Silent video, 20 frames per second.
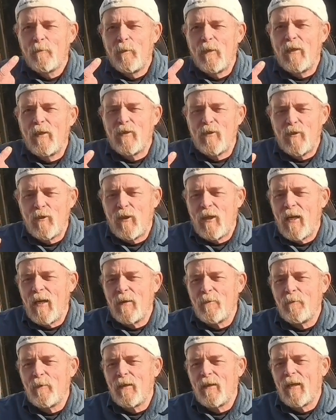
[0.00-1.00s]
Because you
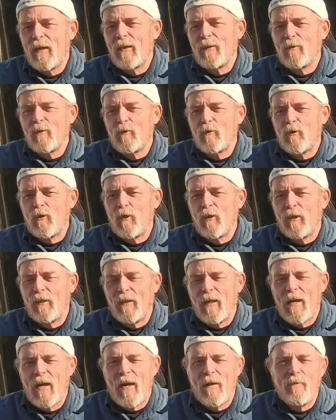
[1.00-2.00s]
can't be like just starting to
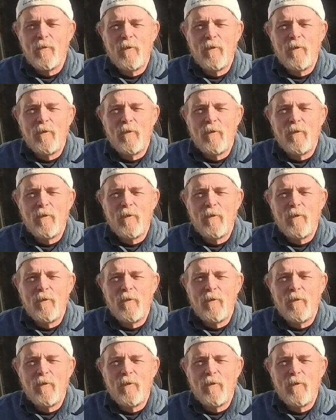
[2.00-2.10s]
laugh.